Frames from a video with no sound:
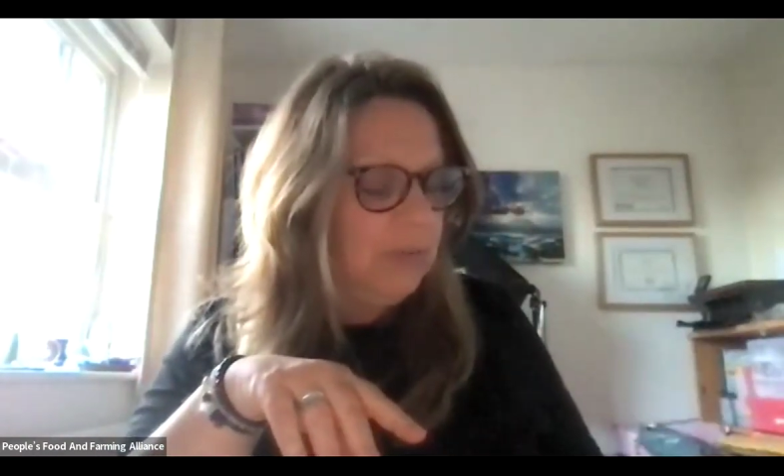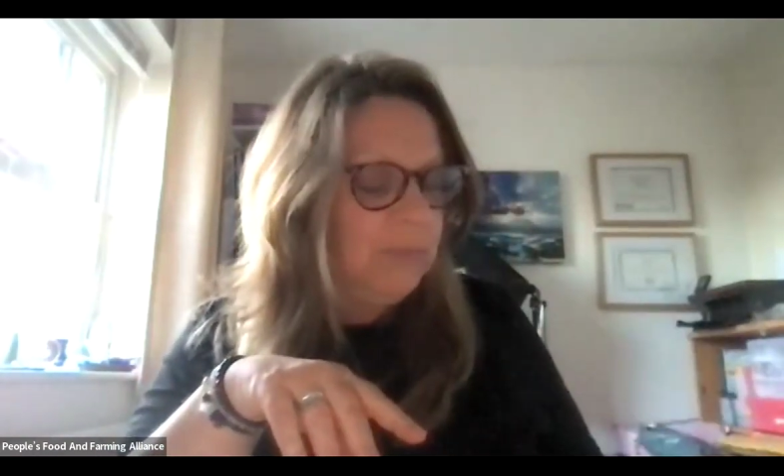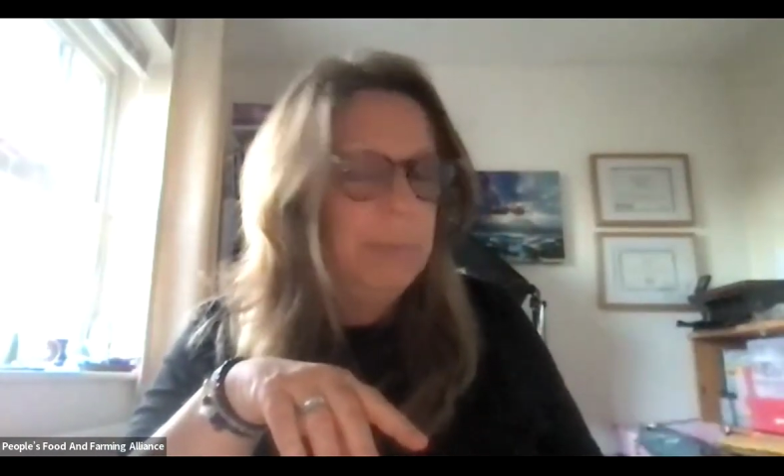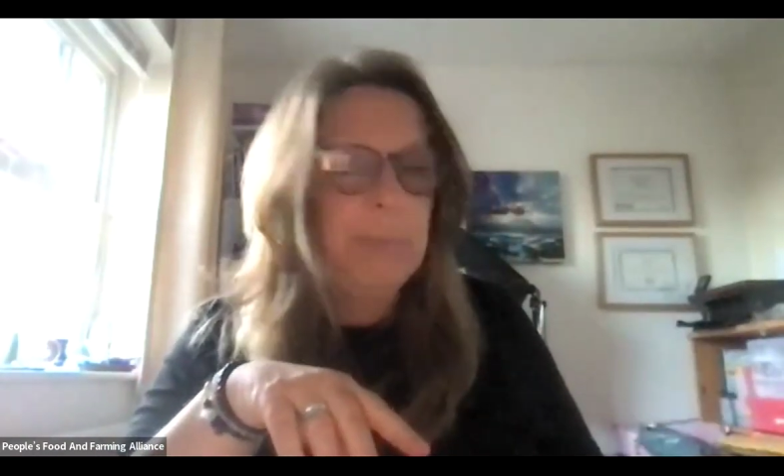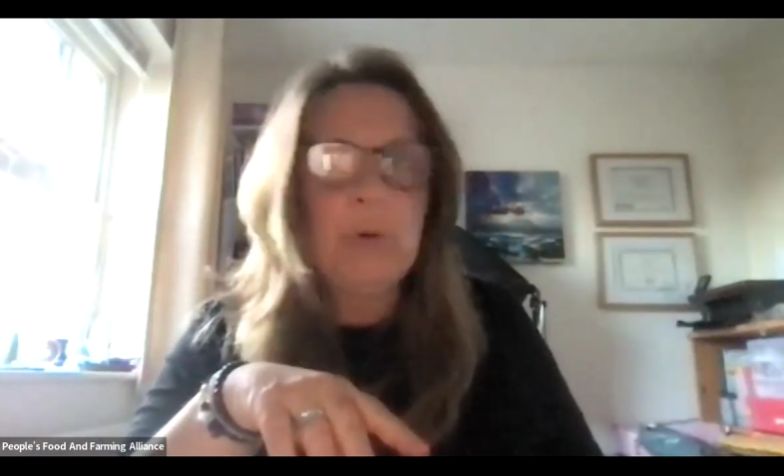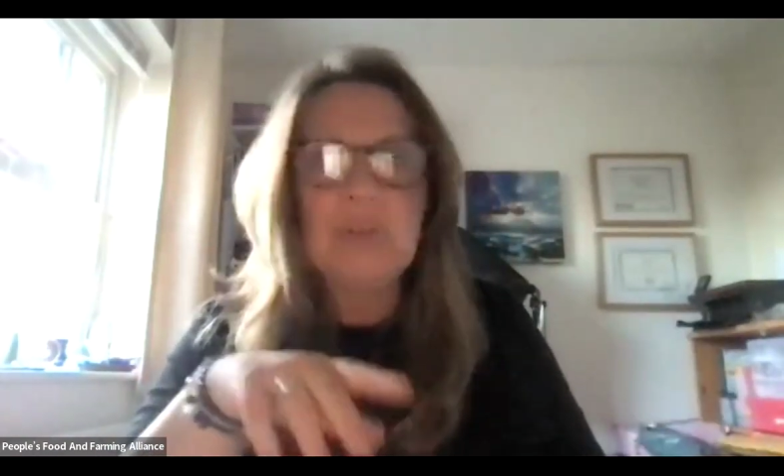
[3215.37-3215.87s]
of
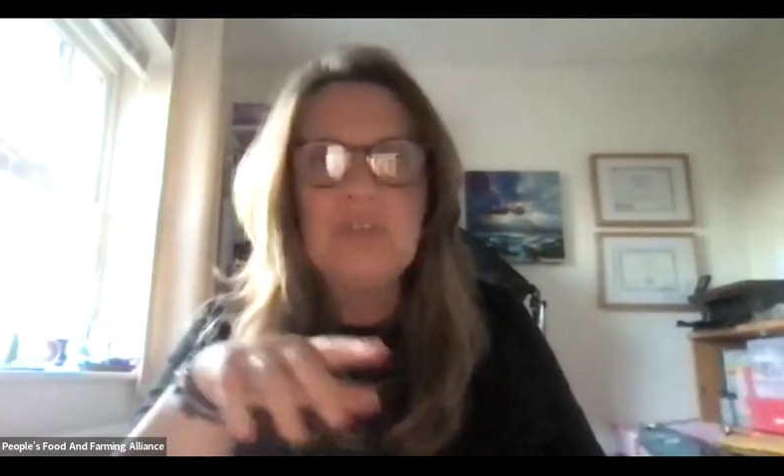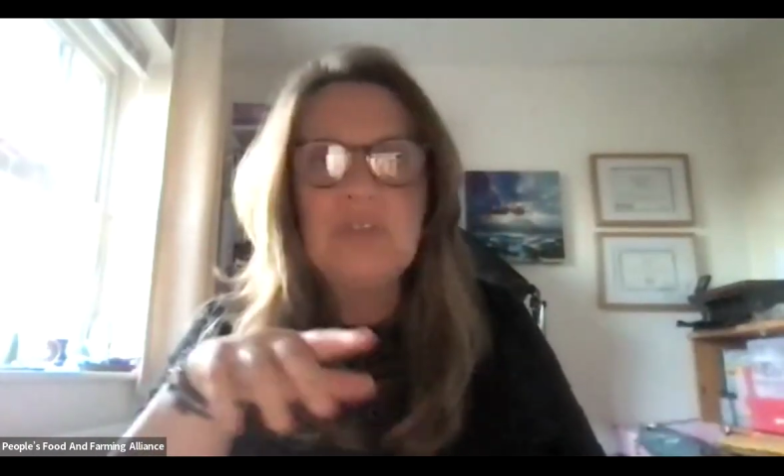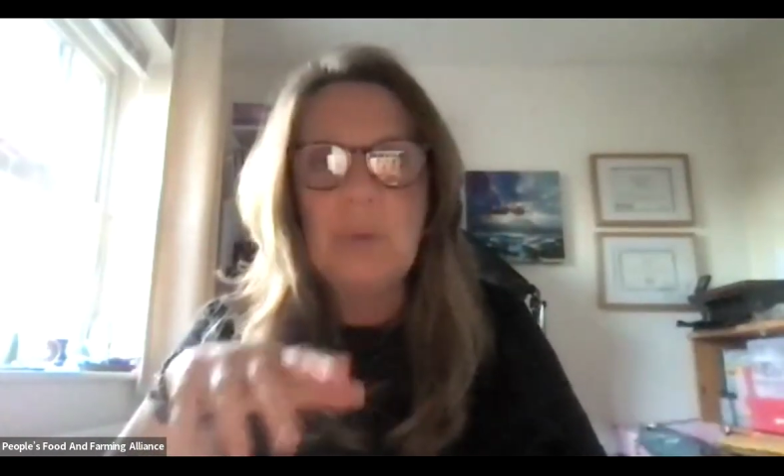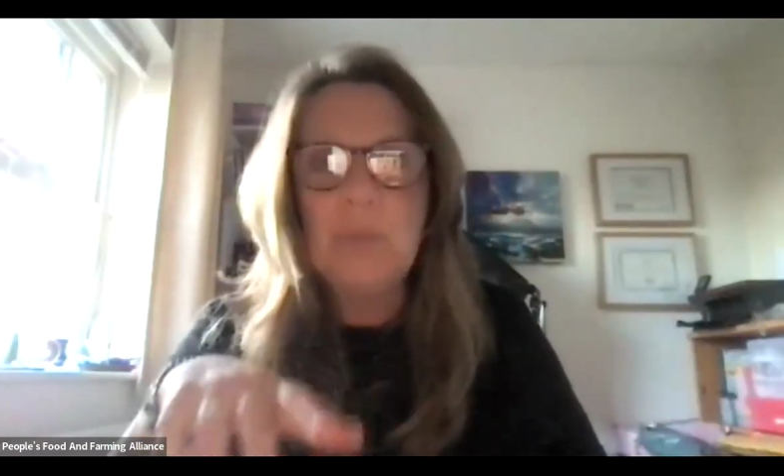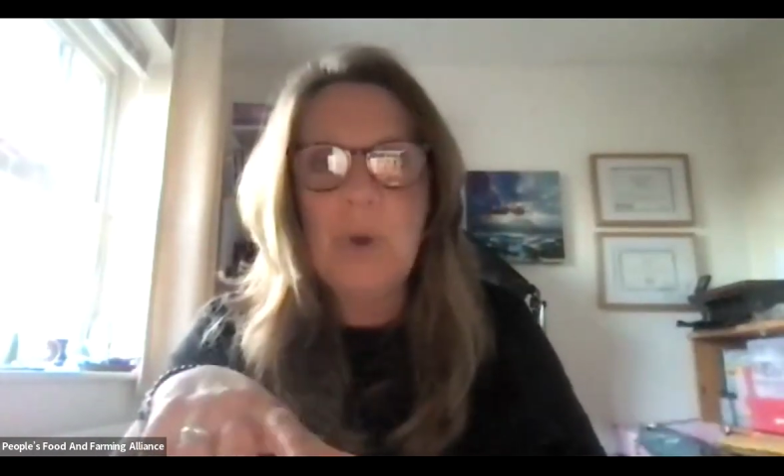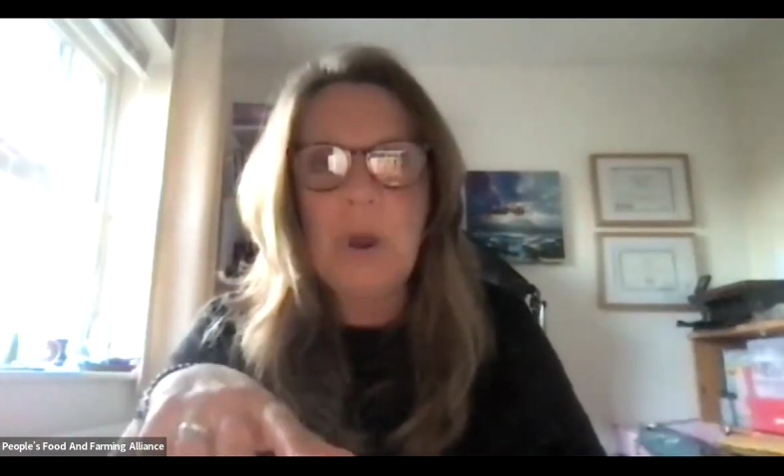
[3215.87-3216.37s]
the books,
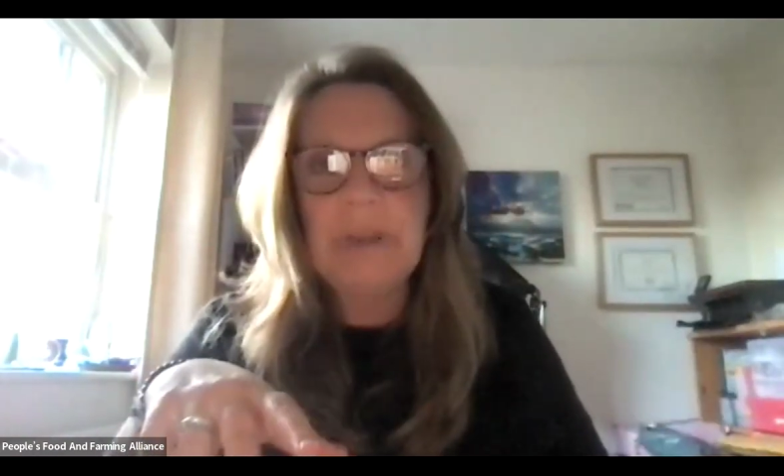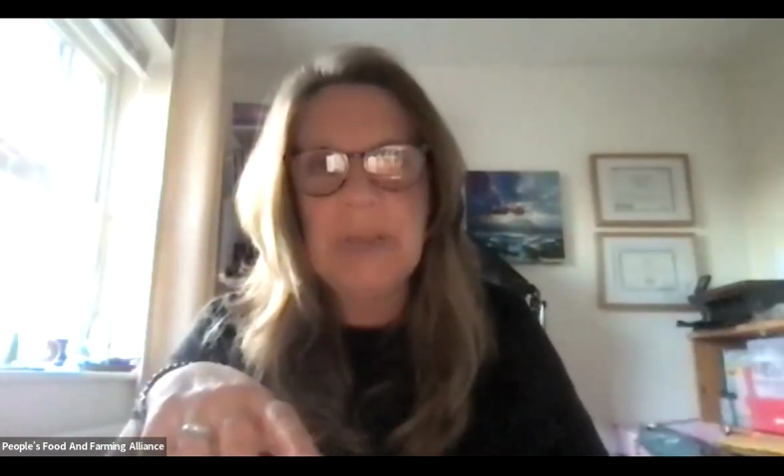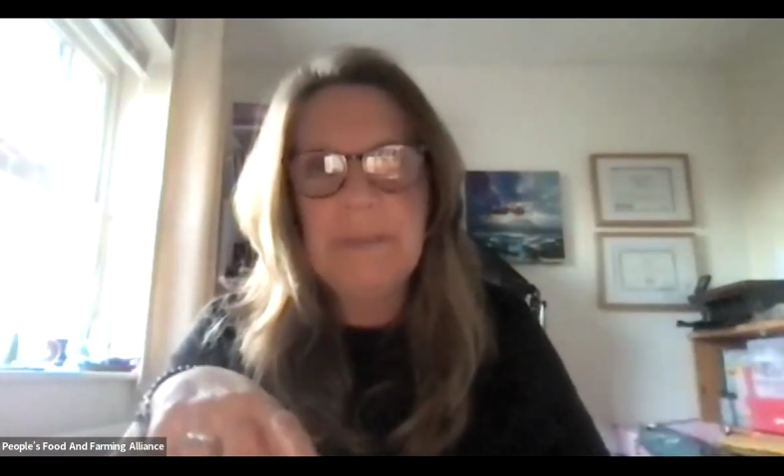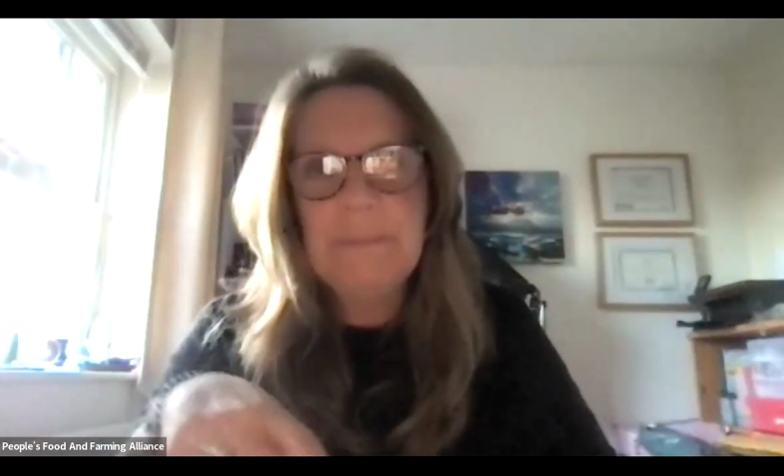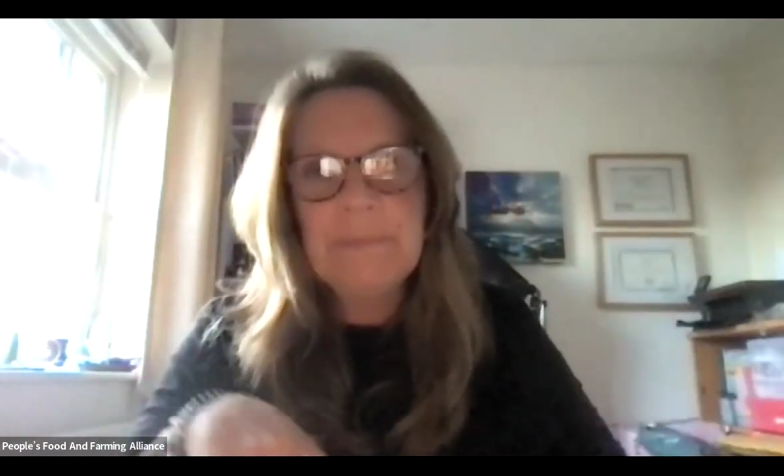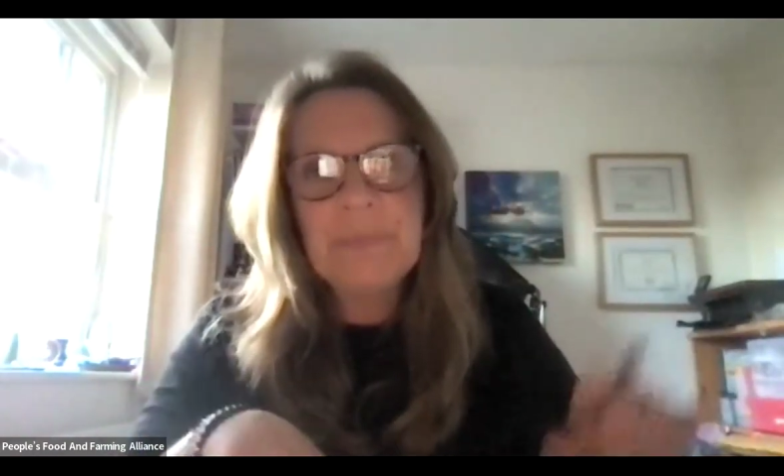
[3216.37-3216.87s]
don't worry.